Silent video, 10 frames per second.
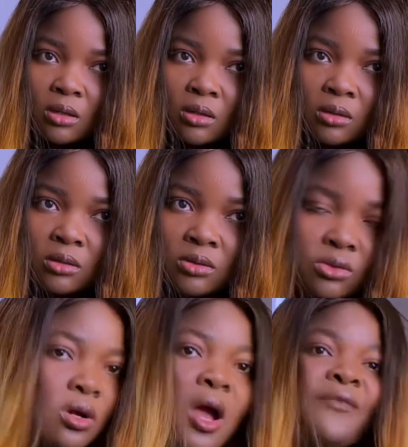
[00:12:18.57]
You don't
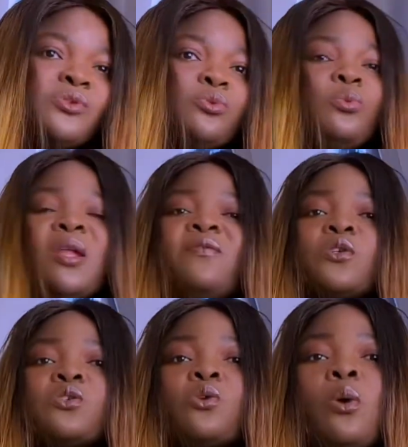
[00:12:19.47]
have to wait for
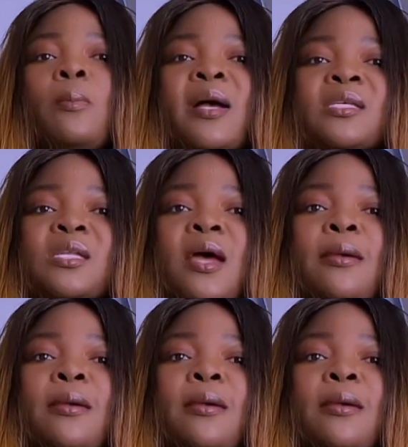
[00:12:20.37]
so much time